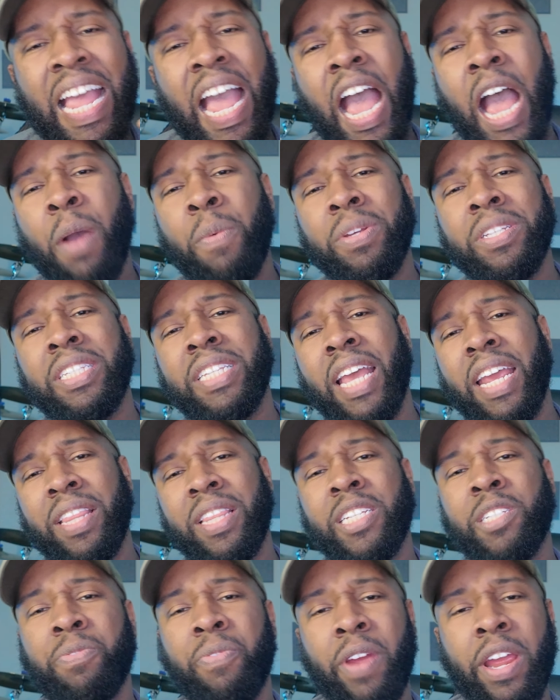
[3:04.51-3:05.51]
I would say
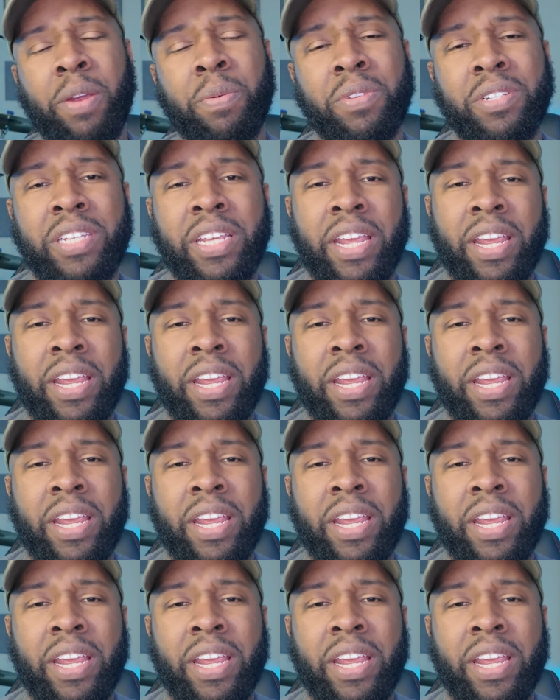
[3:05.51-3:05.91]
this fragrance